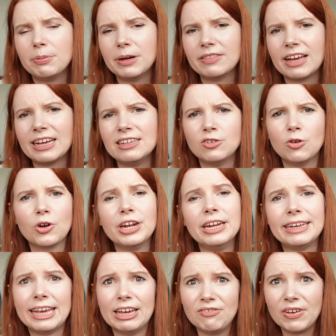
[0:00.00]
but that he's not going
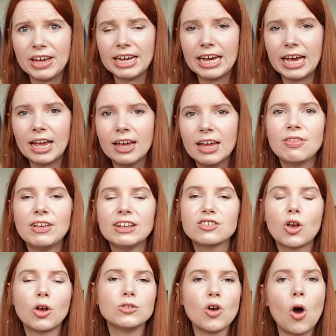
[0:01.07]
to give it. This
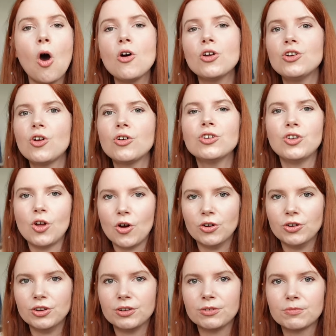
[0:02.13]
goes on and on and
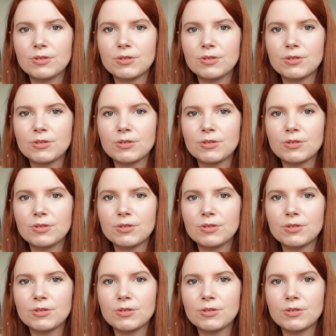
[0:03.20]
on.